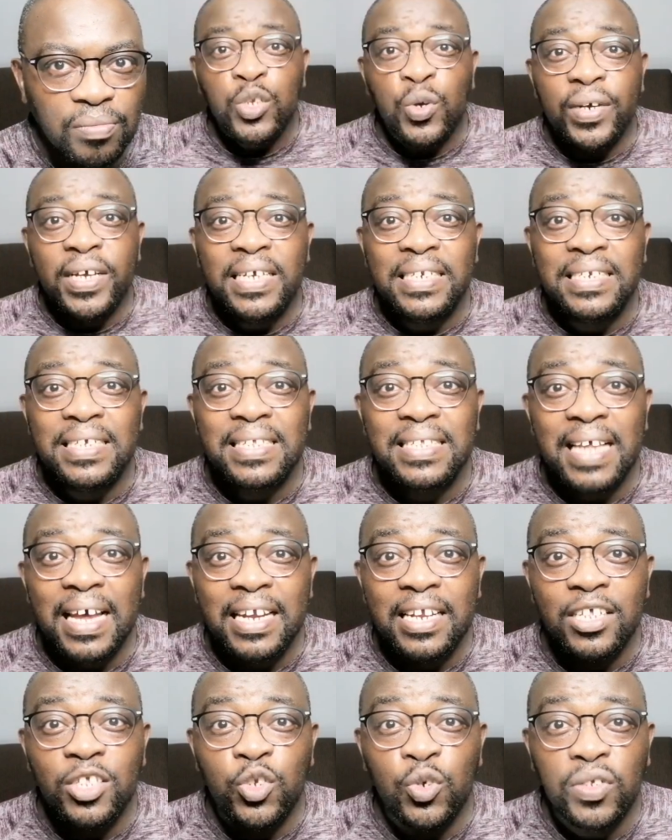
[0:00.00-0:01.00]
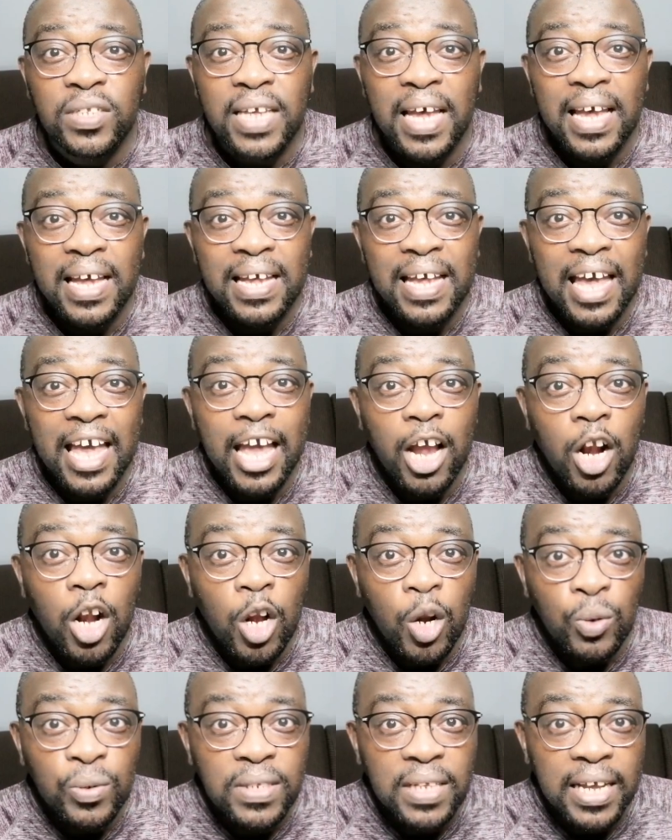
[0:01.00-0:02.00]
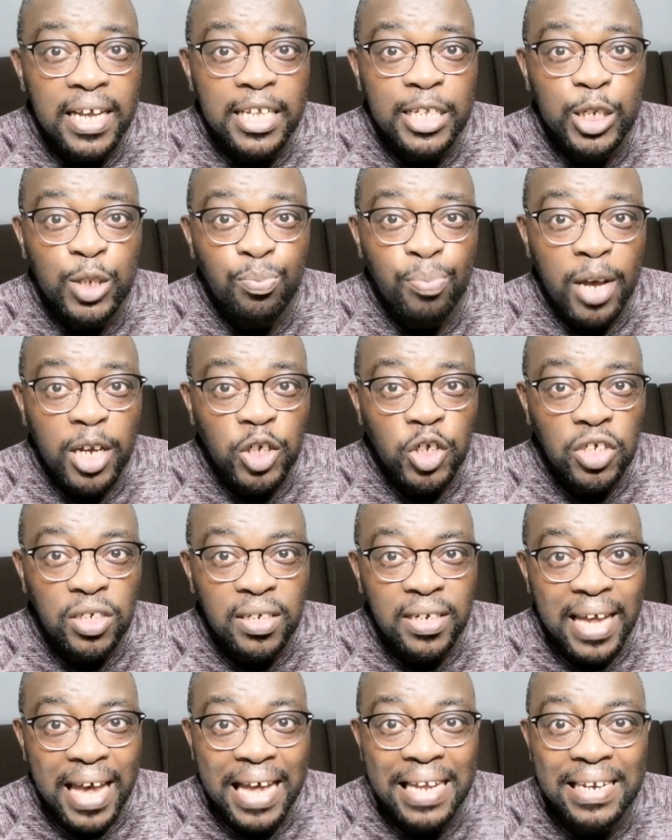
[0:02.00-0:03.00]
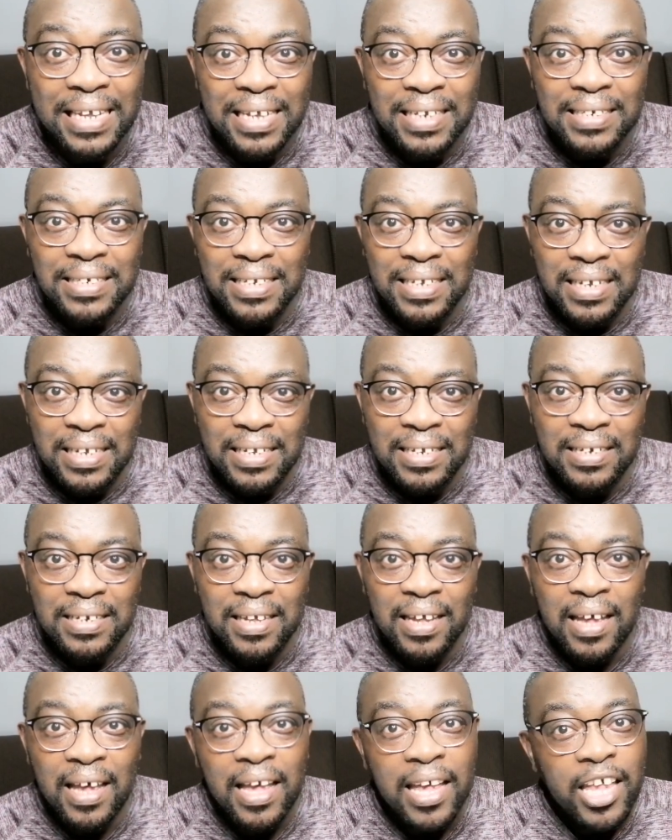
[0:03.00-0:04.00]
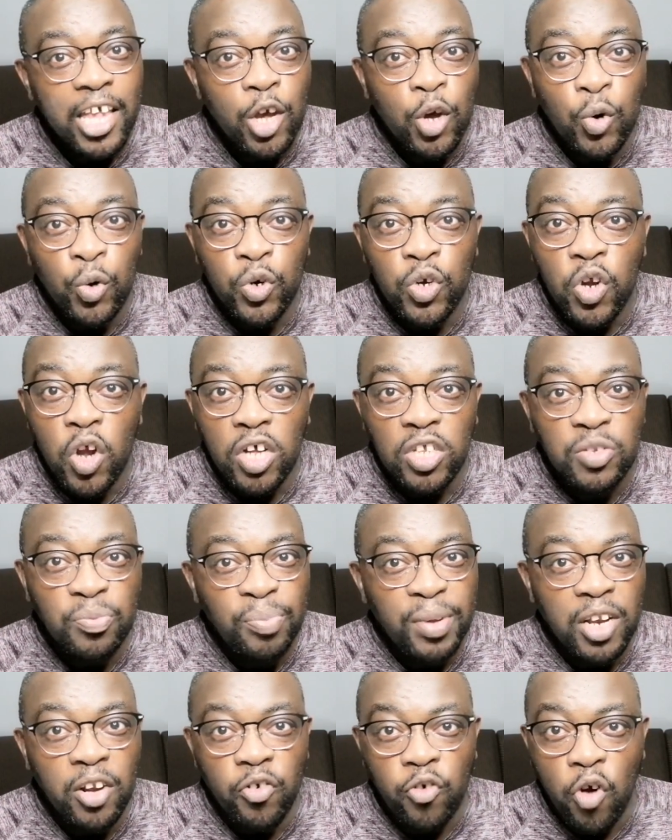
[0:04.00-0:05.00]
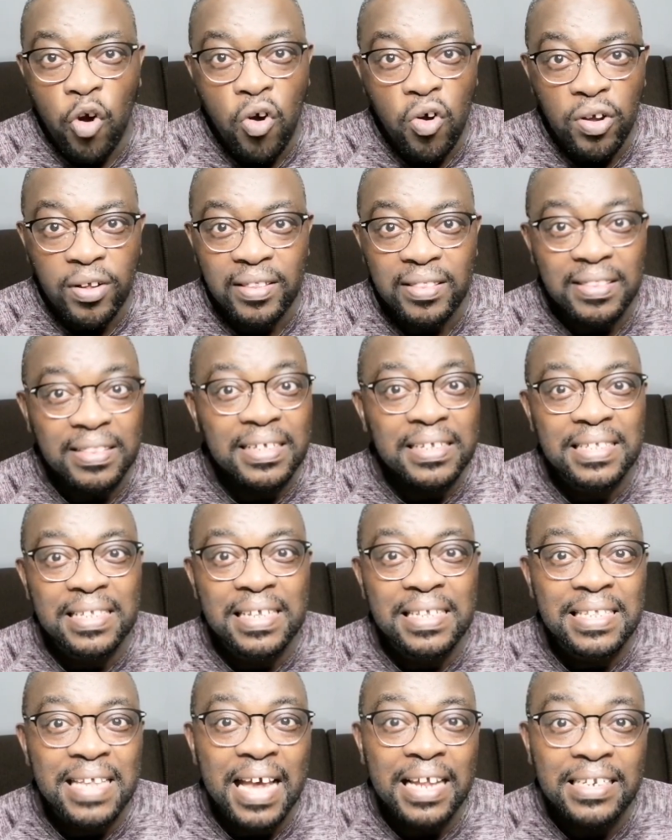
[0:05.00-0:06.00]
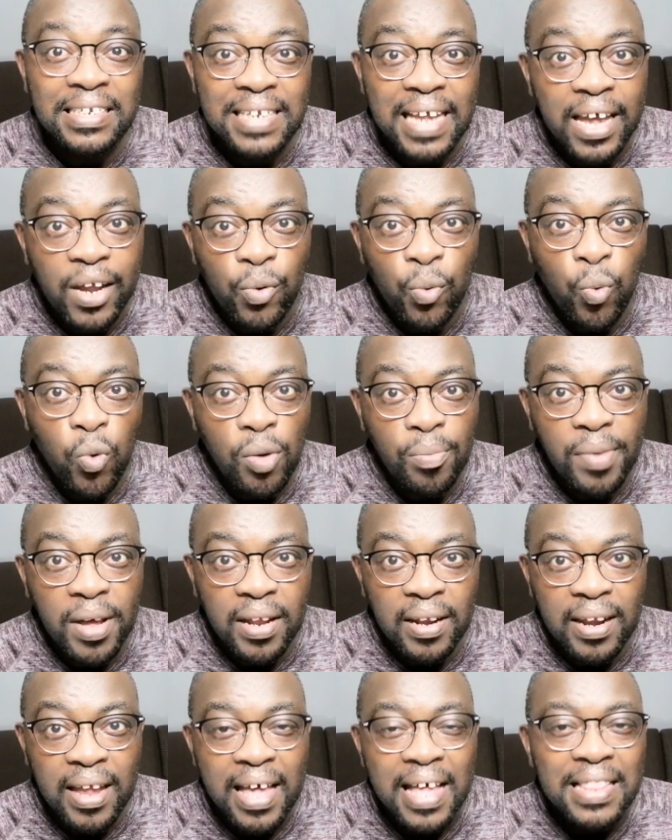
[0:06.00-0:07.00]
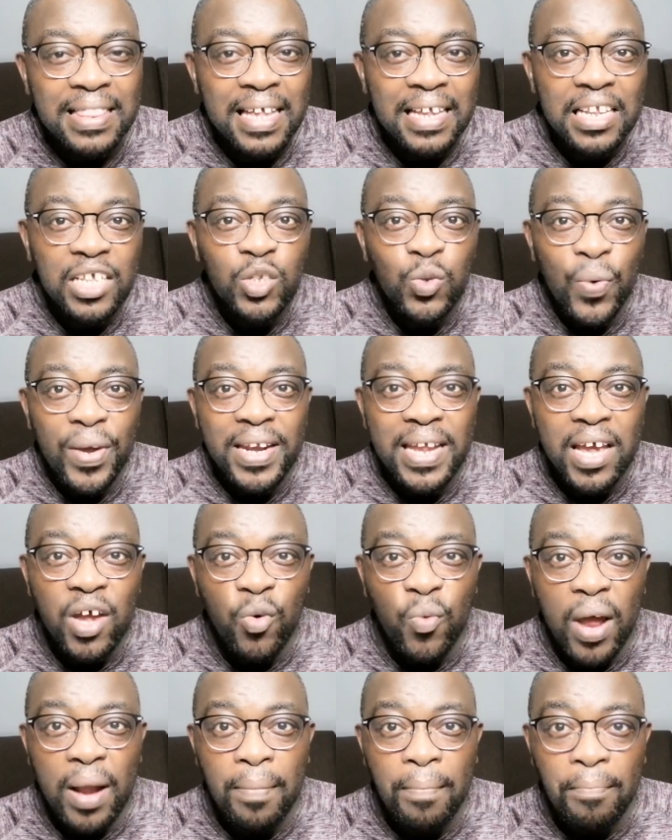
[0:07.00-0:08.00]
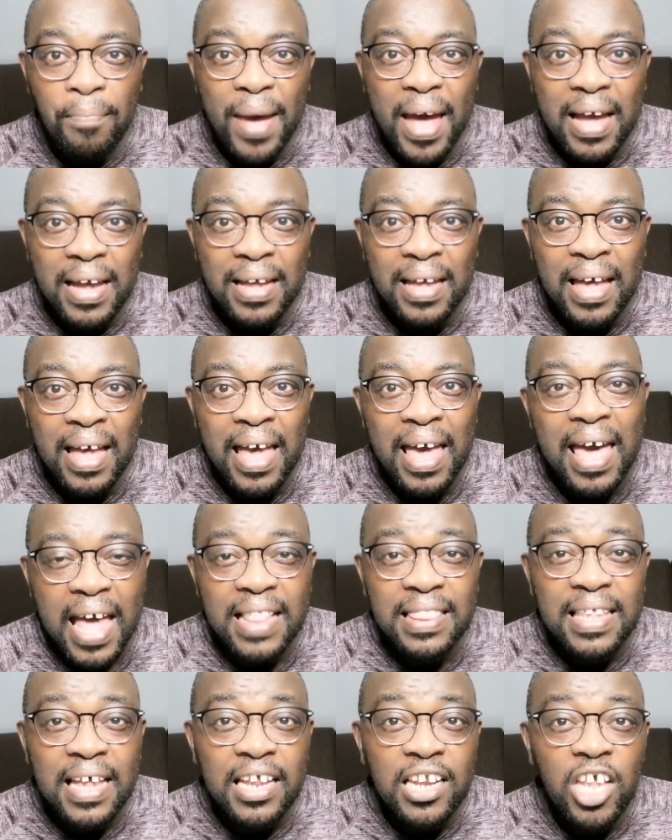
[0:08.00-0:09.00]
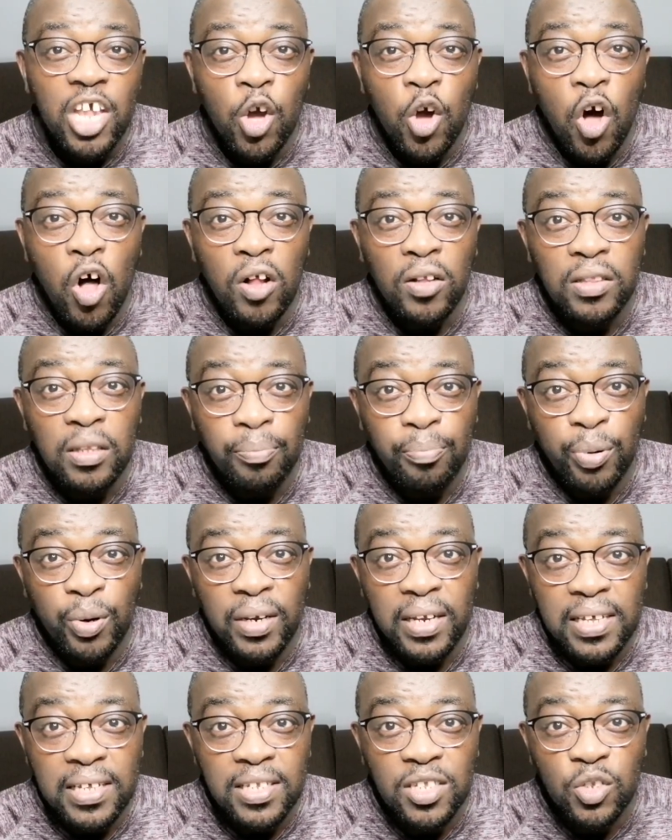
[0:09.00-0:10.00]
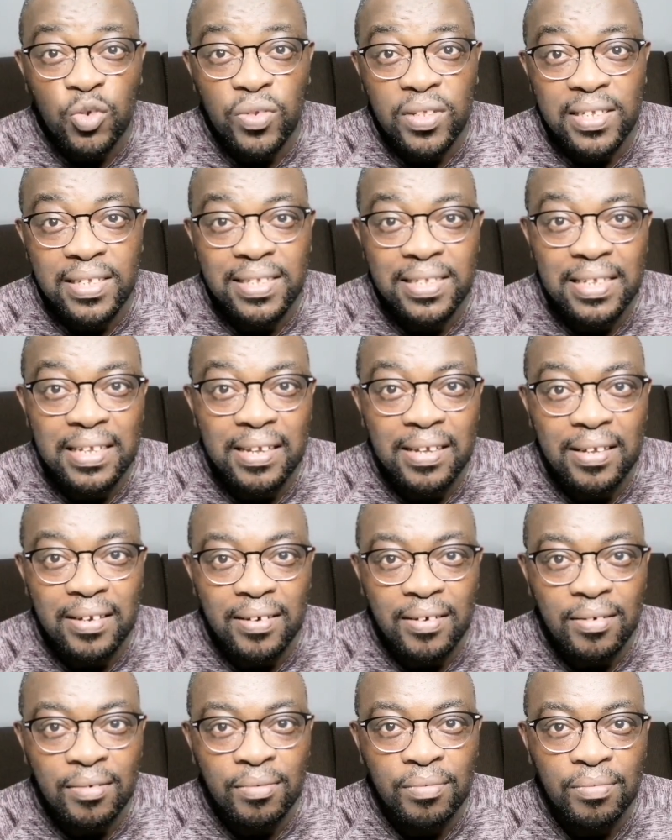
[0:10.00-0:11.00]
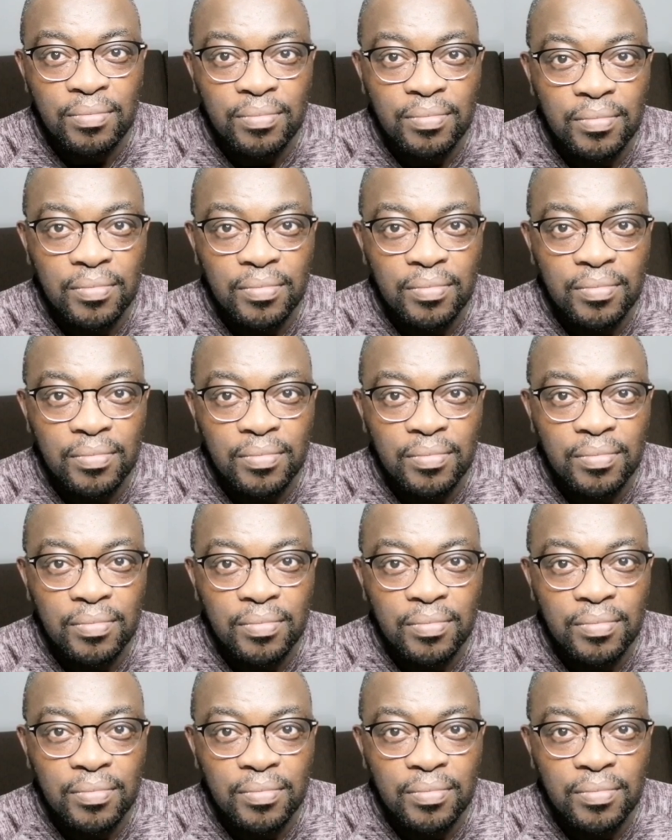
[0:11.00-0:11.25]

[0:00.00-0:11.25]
So he decided to take a closer inspection, and indeed, he could not be wrong. This is a dead woman. That is when he ran back, and then he called the police to the scene.